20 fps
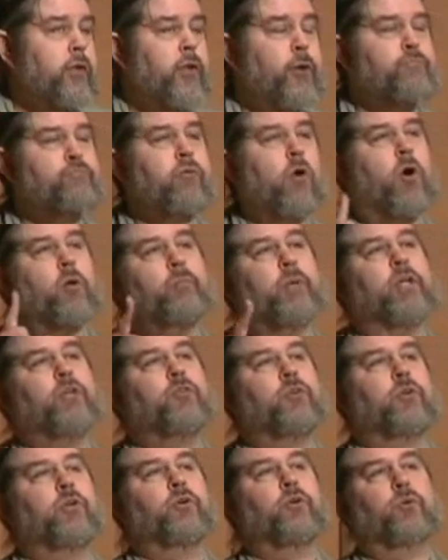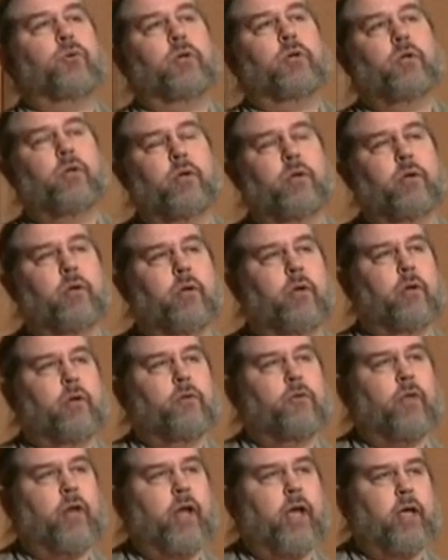that brought me to you
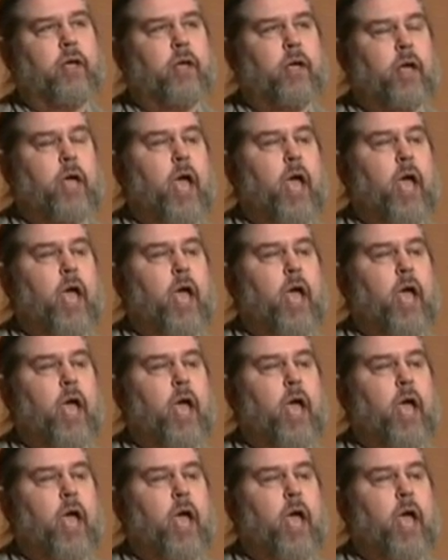today